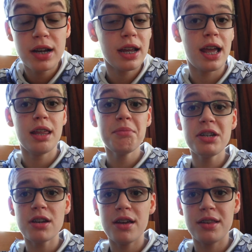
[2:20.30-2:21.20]
Okay, let me
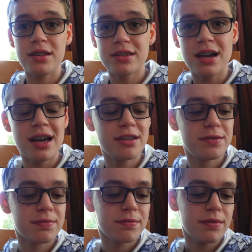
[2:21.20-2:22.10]
show you these guys.
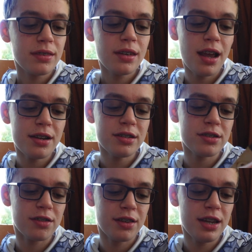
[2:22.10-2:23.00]
I
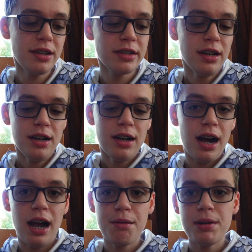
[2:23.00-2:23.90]
just saw these.
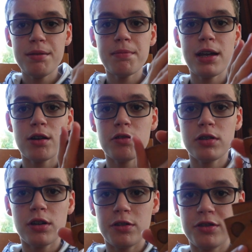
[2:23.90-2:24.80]
I made my own
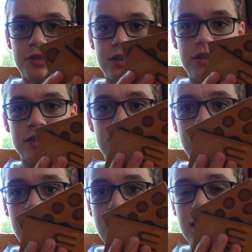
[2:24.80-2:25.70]
coasters,
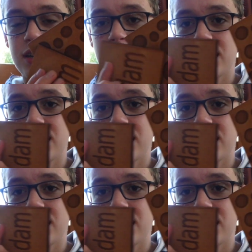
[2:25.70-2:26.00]
okay?